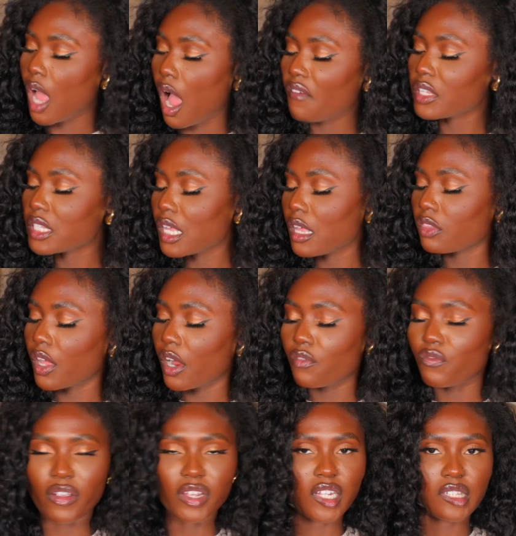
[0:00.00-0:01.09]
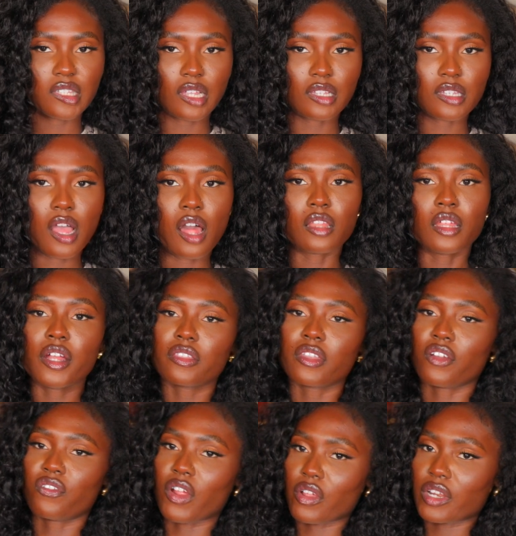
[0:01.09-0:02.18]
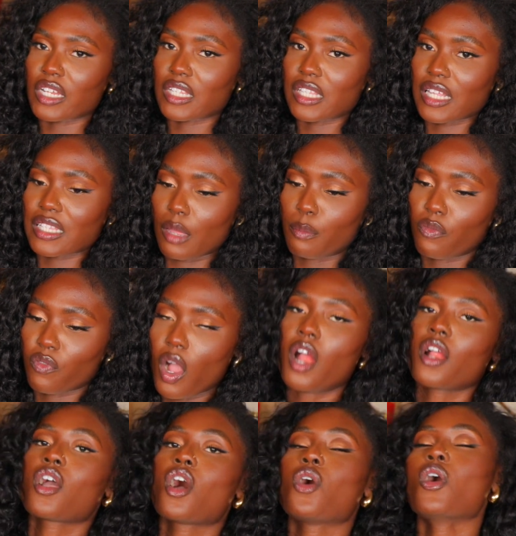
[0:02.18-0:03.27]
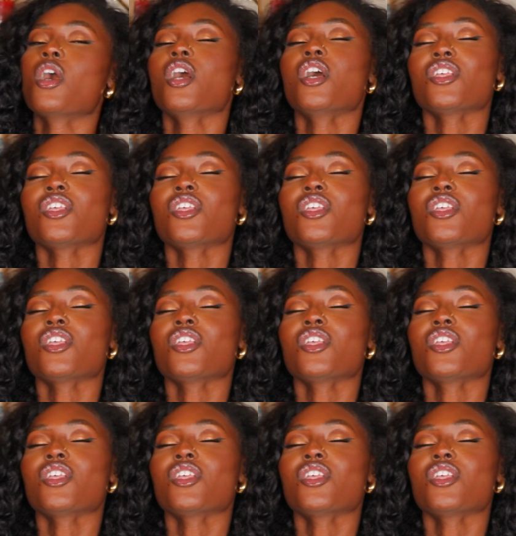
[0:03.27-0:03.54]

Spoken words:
Obviously, they're a very distinct color. They're a very distinct type of cargo.